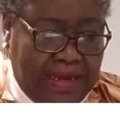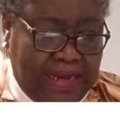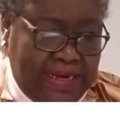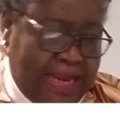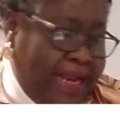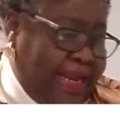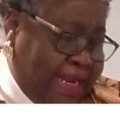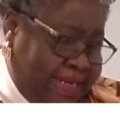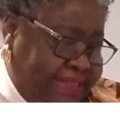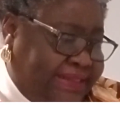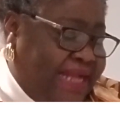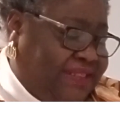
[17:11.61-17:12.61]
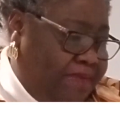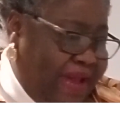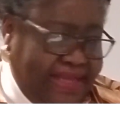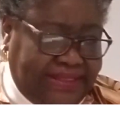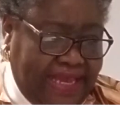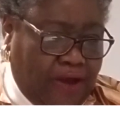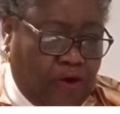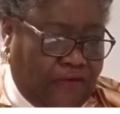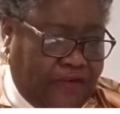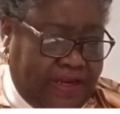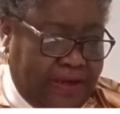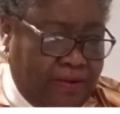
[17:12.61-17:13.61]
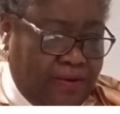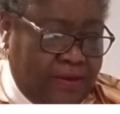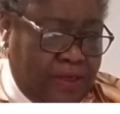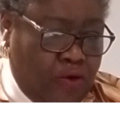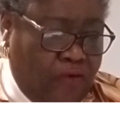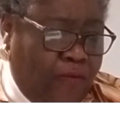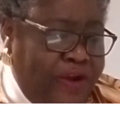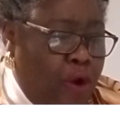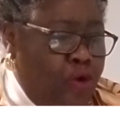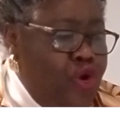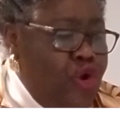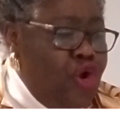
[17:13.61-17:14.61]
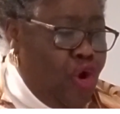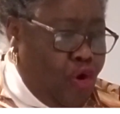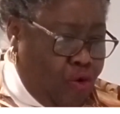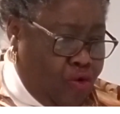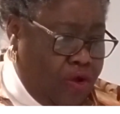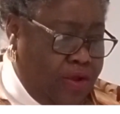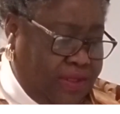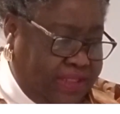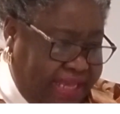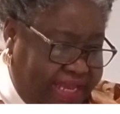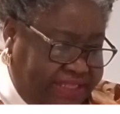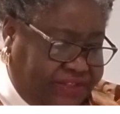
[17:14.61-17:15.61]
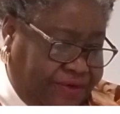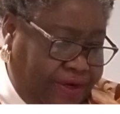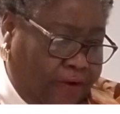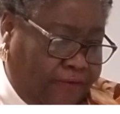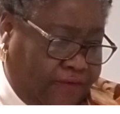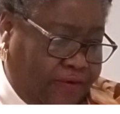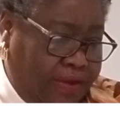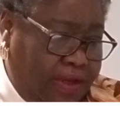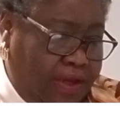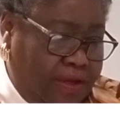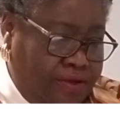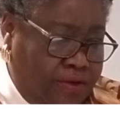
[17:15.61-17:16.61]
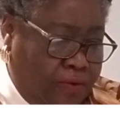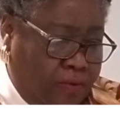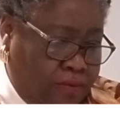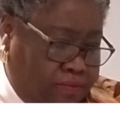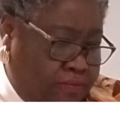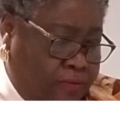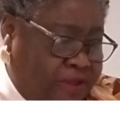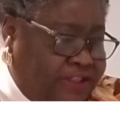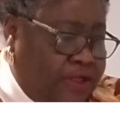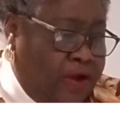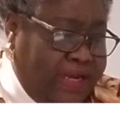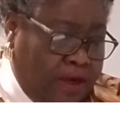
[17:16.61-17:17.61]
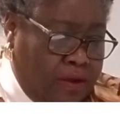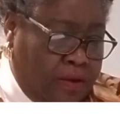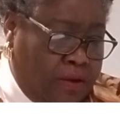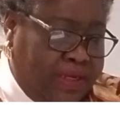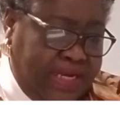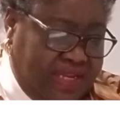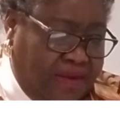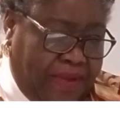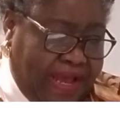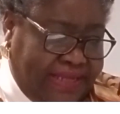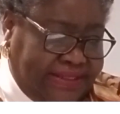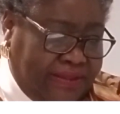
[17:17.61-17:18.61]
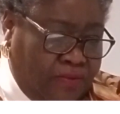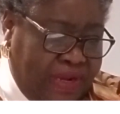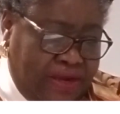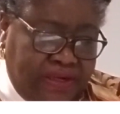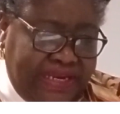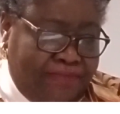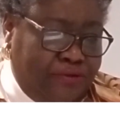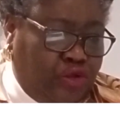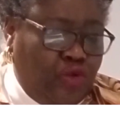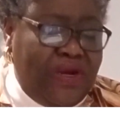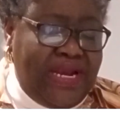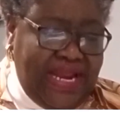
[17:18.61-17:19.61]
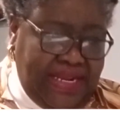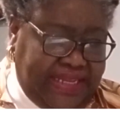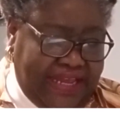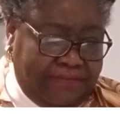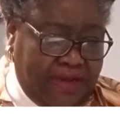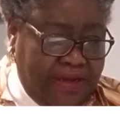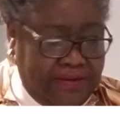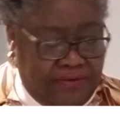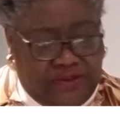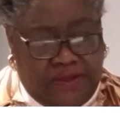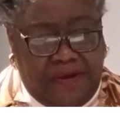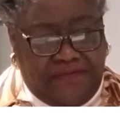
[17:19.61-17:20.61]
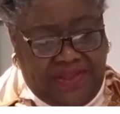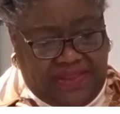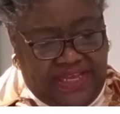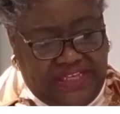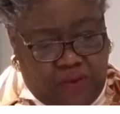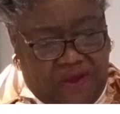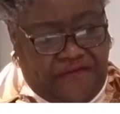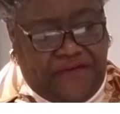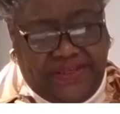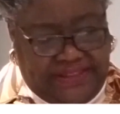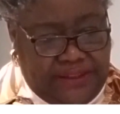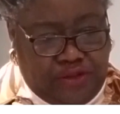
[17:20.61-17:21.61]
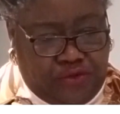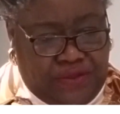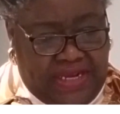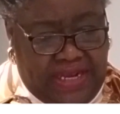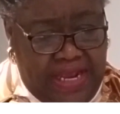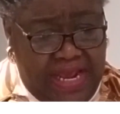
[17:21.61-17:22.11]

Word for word: At least that's my take of it. You know, if we don't know the history of, you know, what's gone on in the past, we're not able to link them to some of the things we're facing today.